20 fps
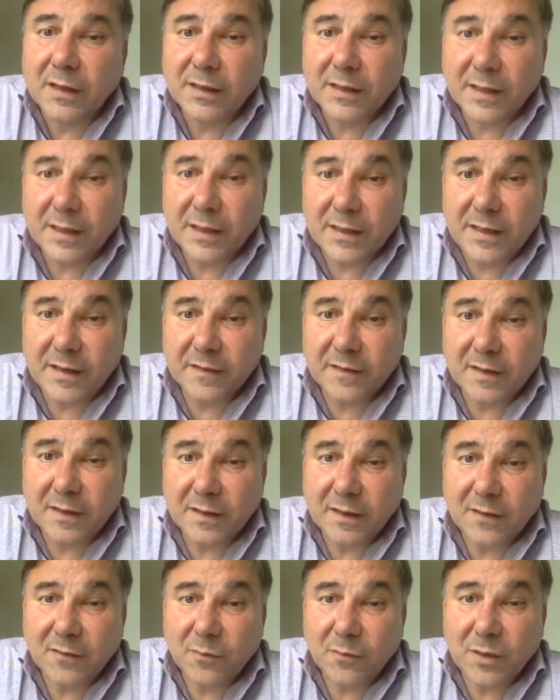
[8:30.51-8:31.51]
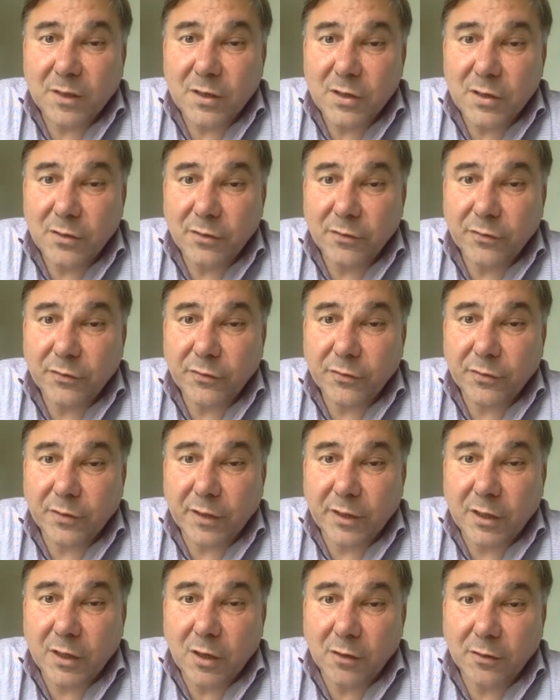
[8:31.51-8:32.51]
techniques that have been used
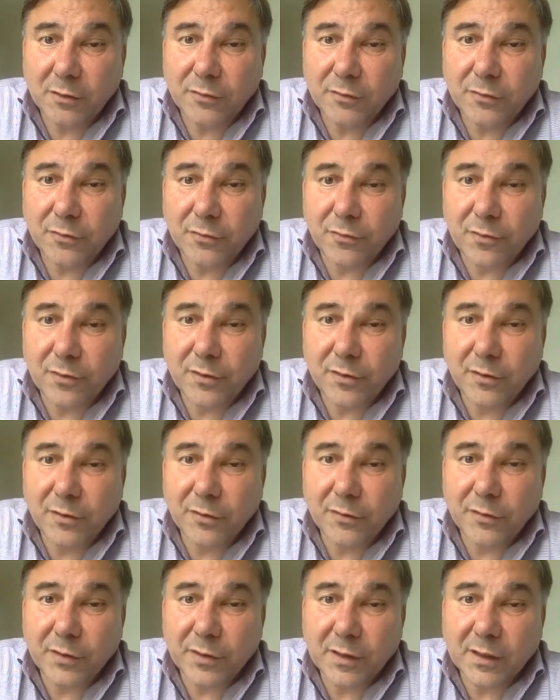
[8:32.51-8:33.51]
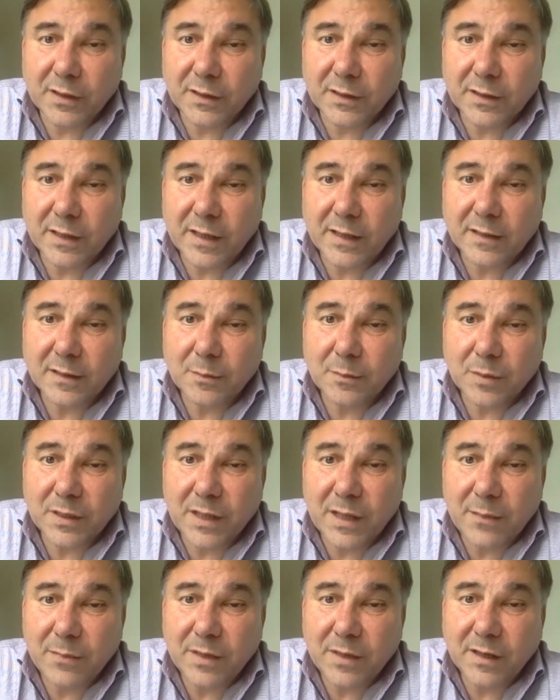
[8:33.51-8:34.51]
in order to reduce and contain the
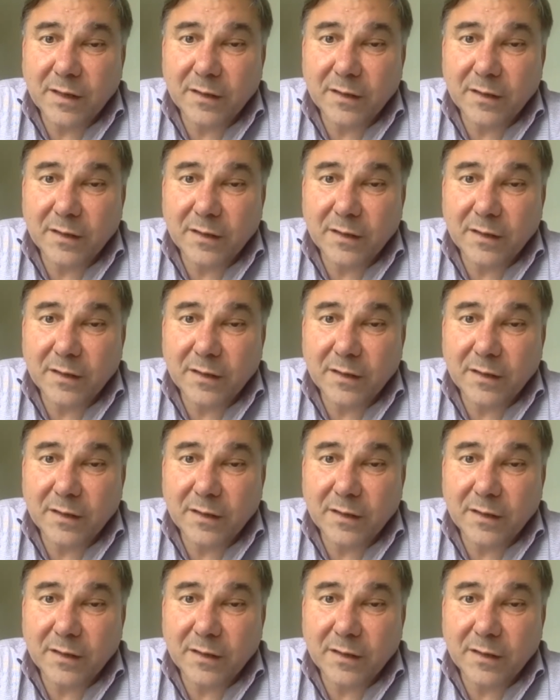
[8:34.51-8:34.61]
pandemic